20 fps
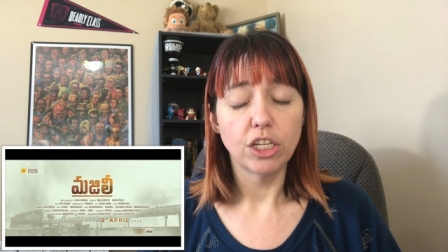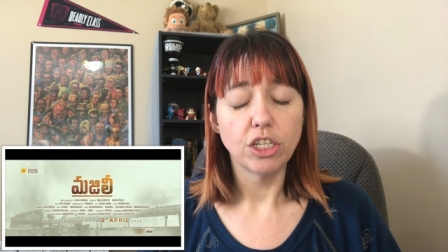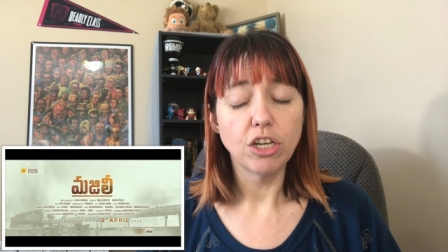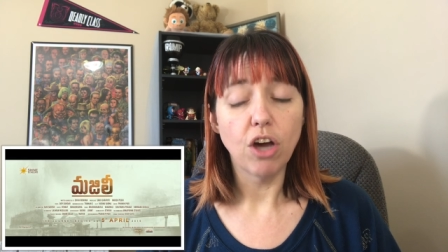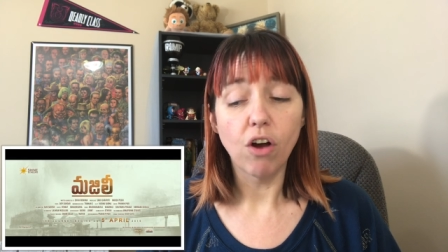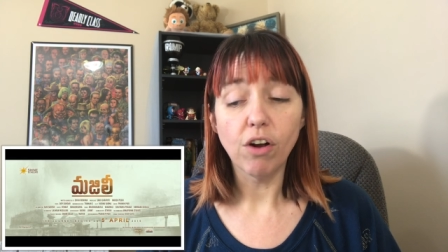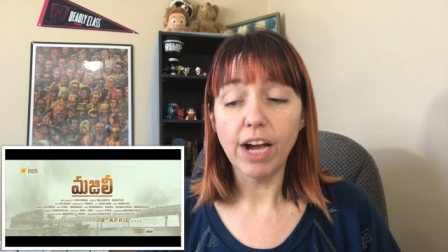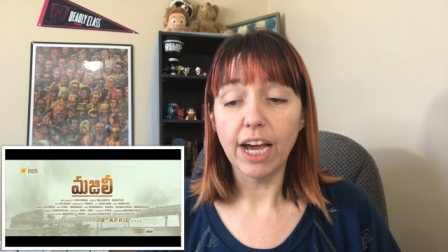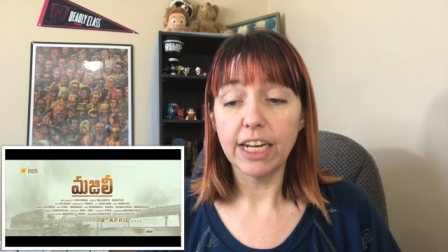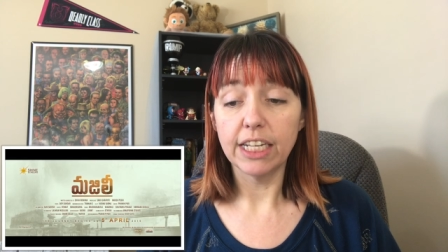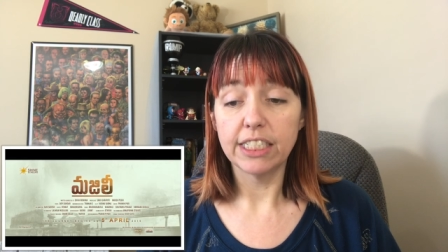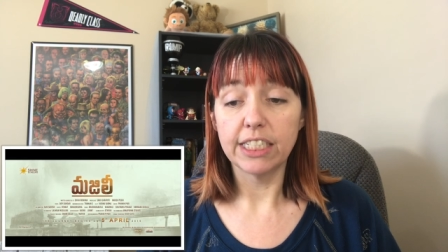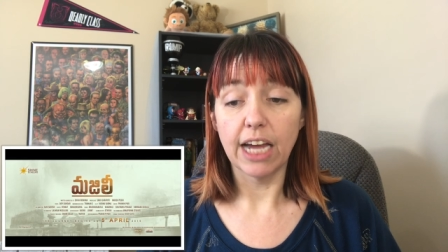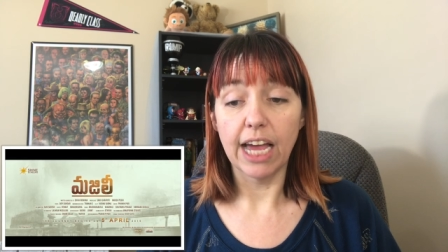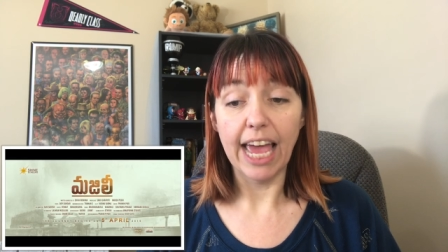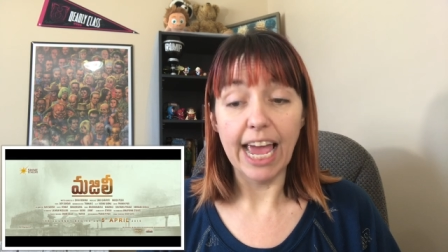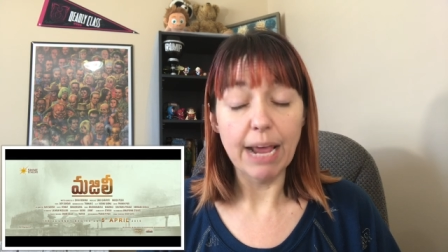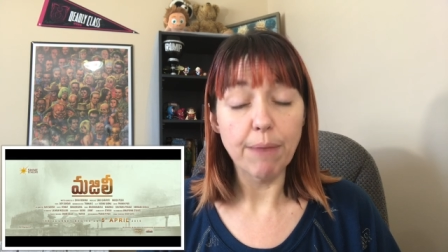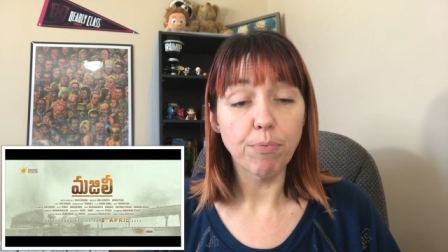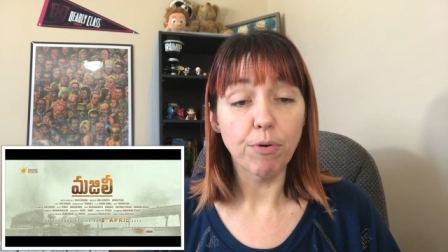Y'all got to
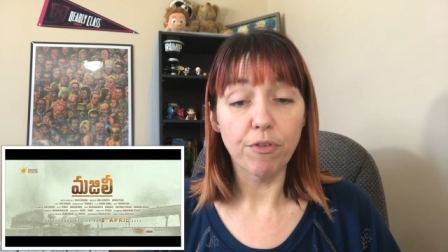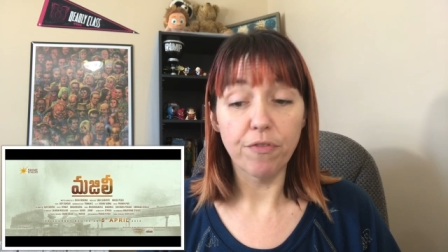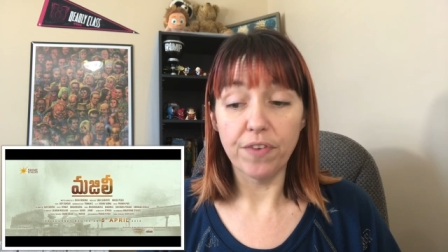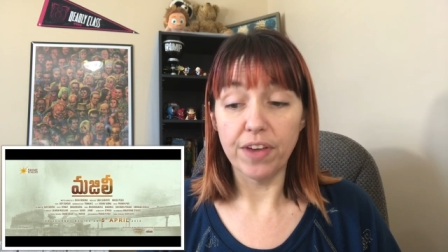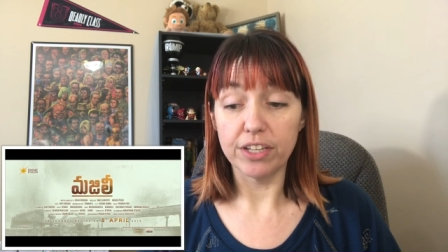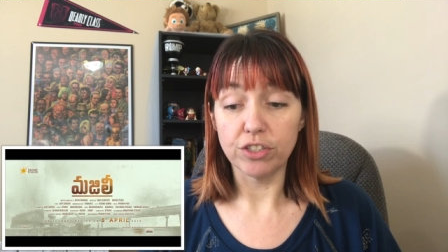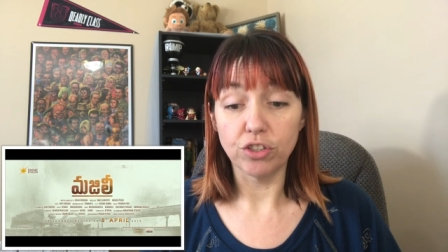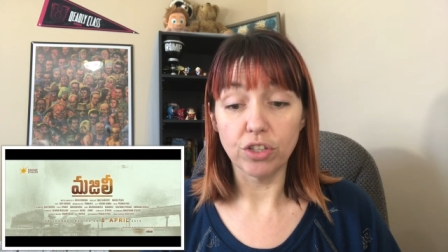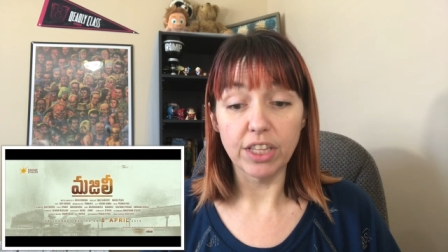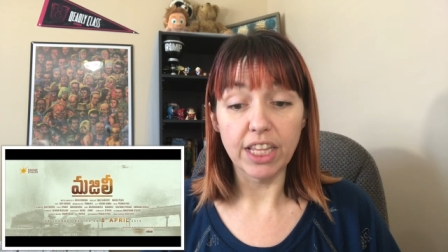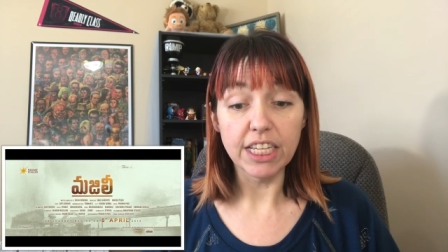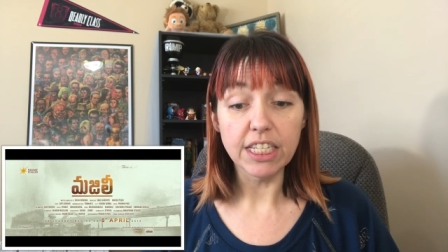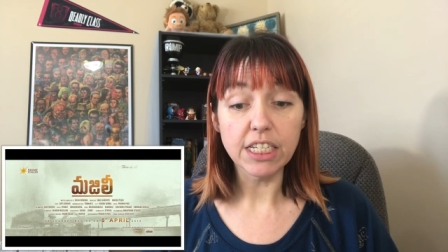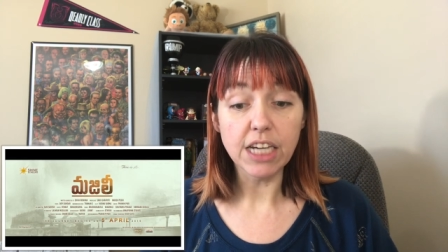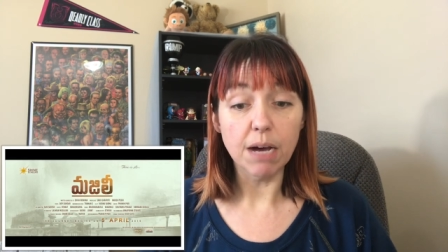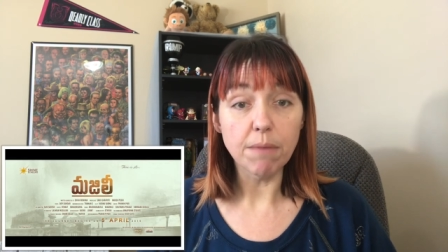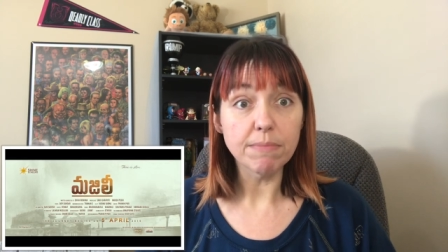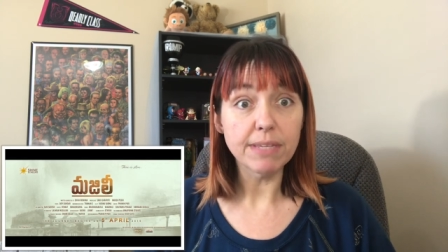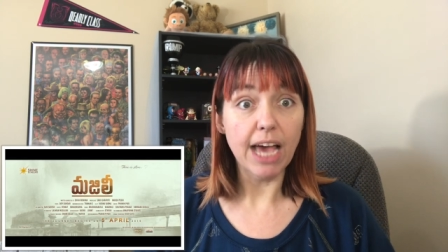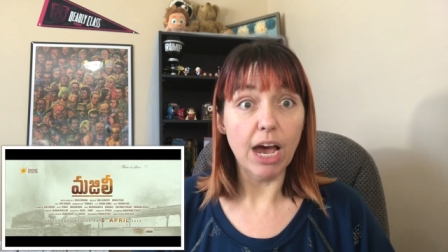tell April 5th. So this
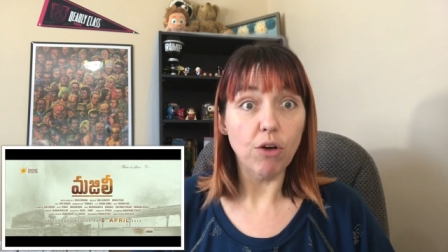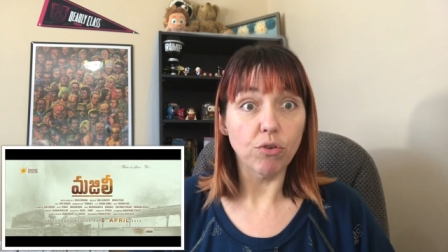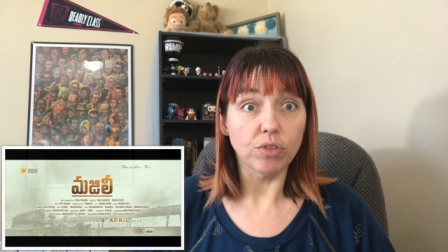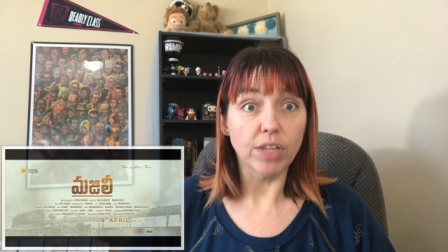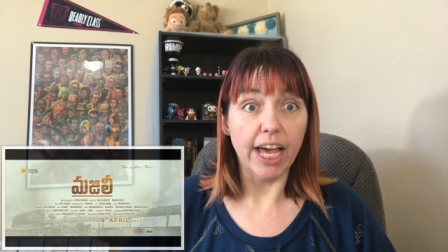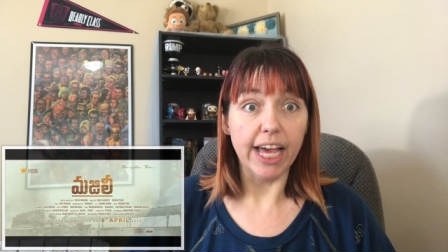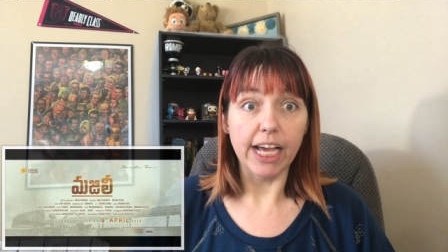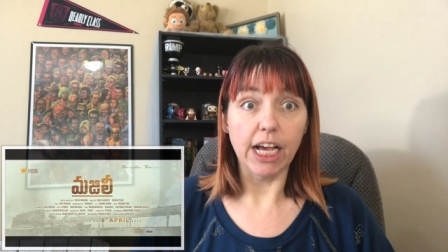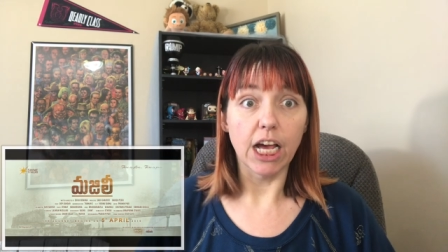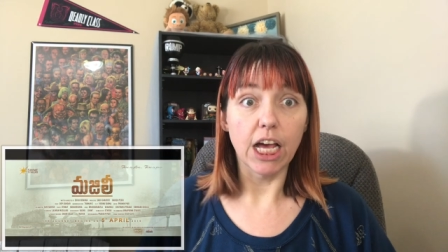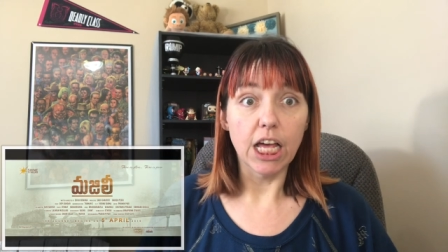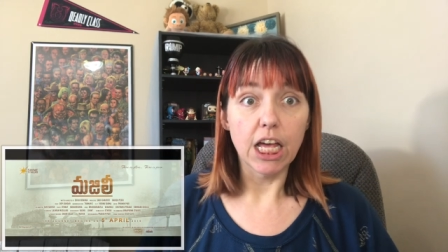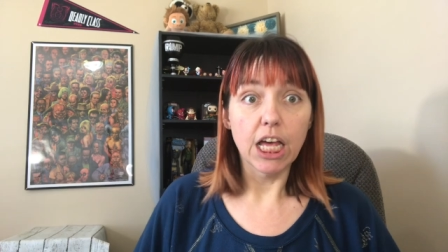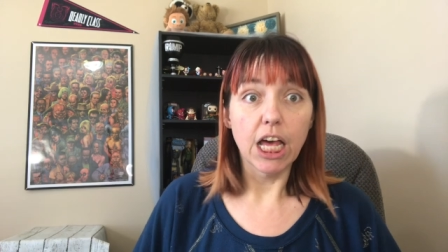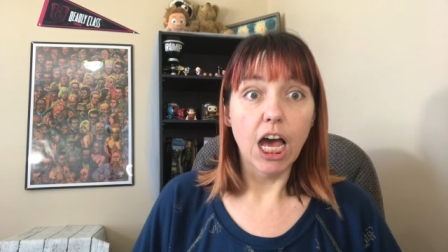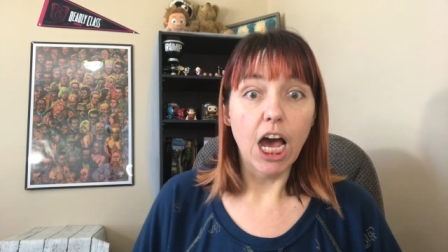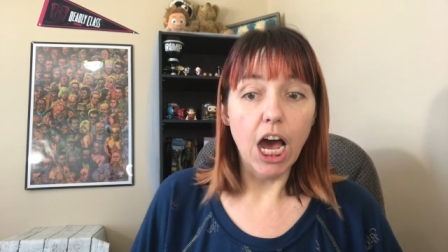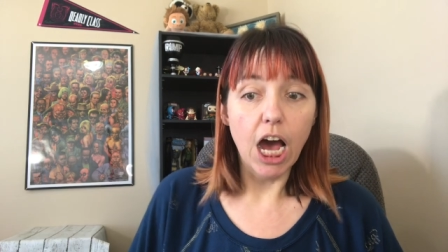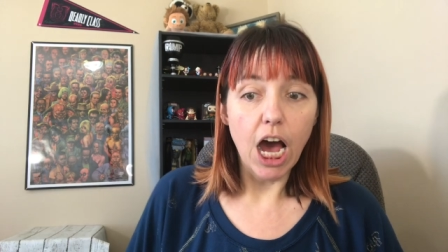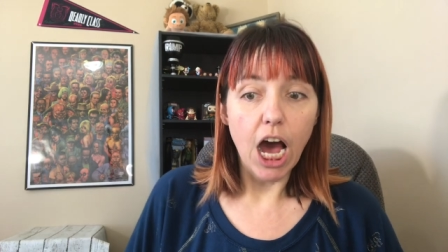comes out like
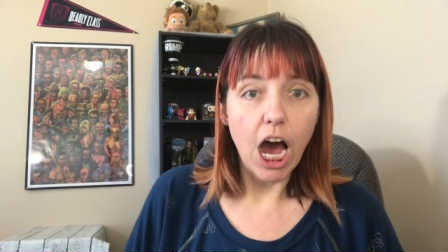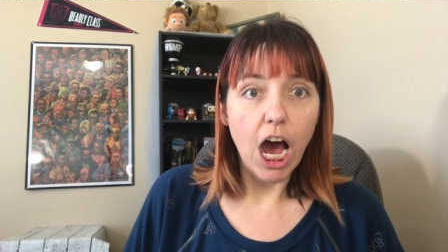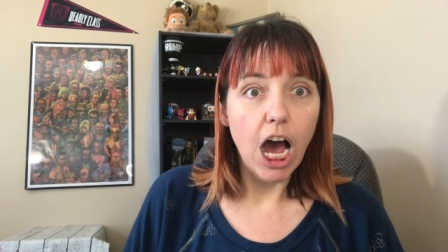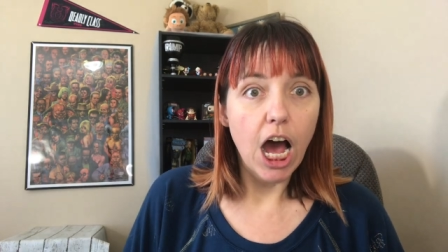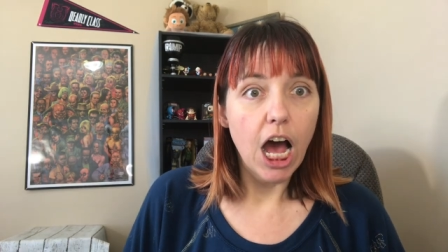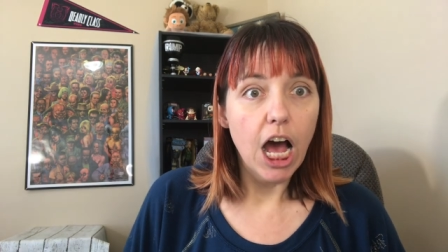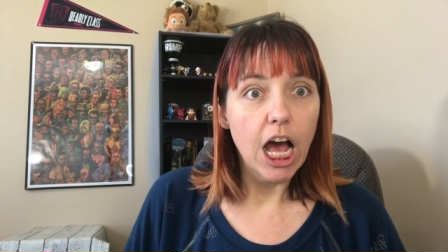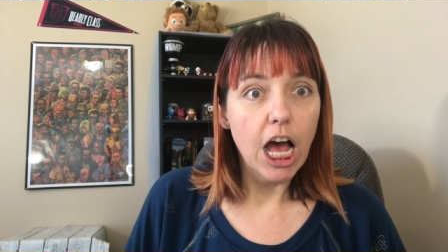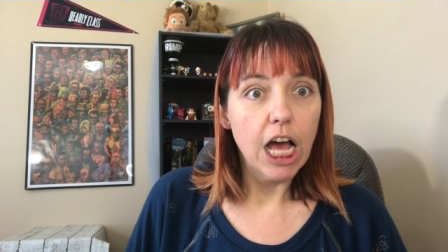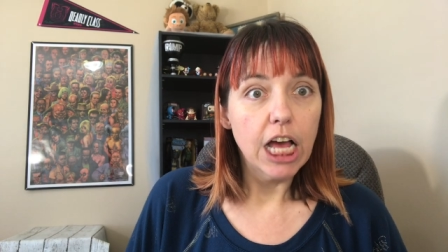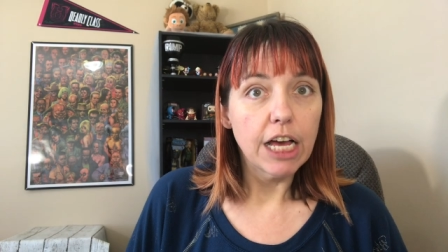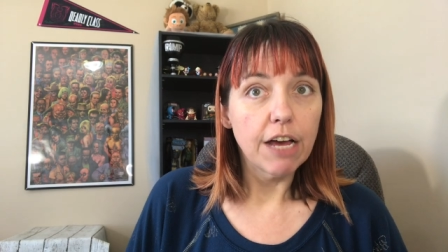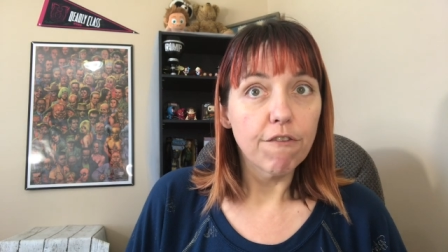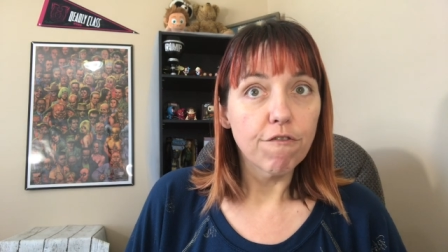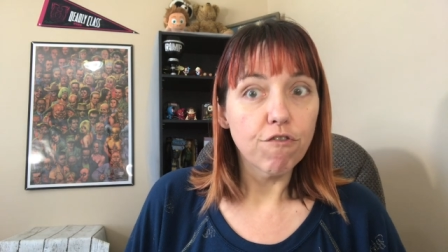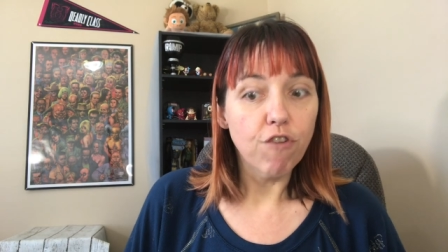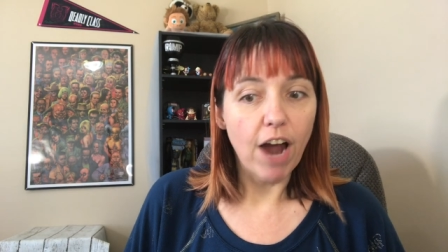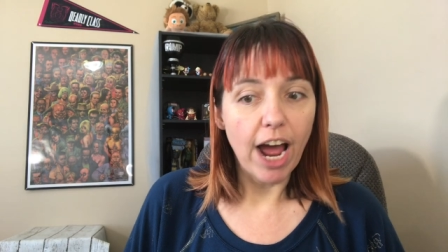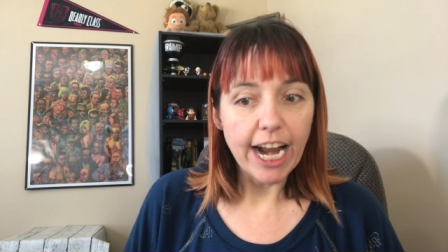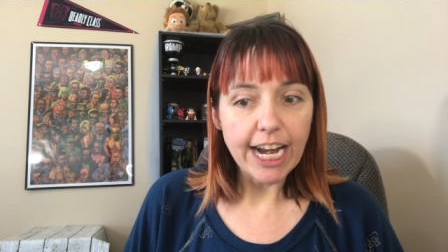
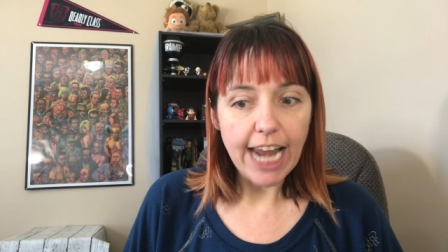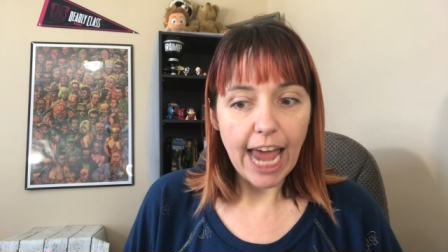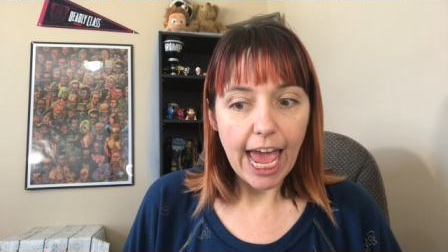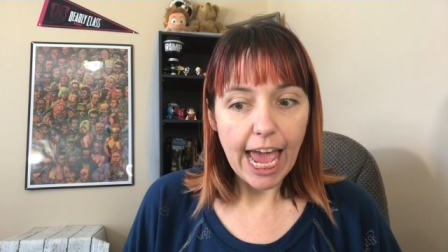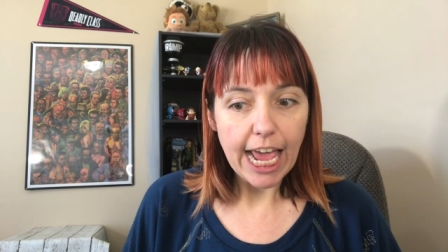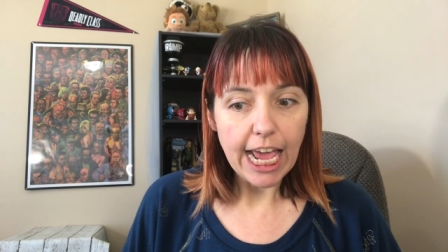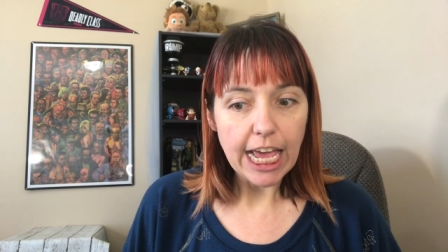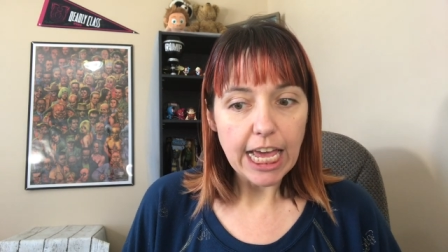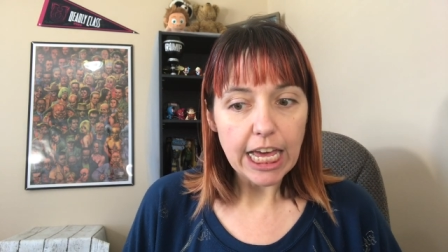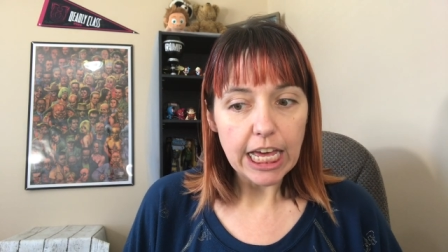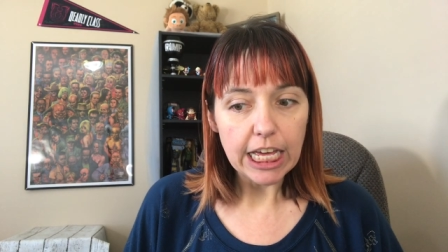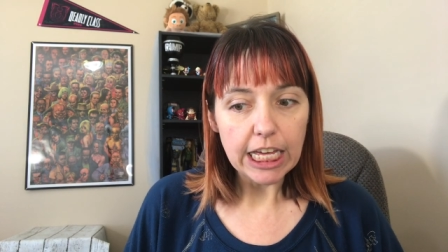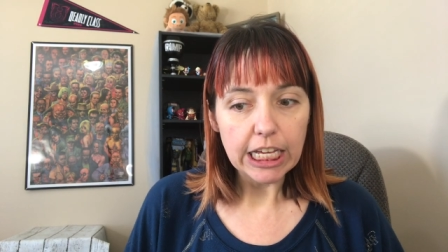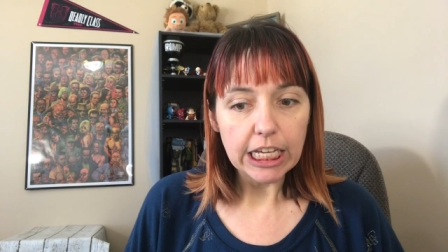Friday?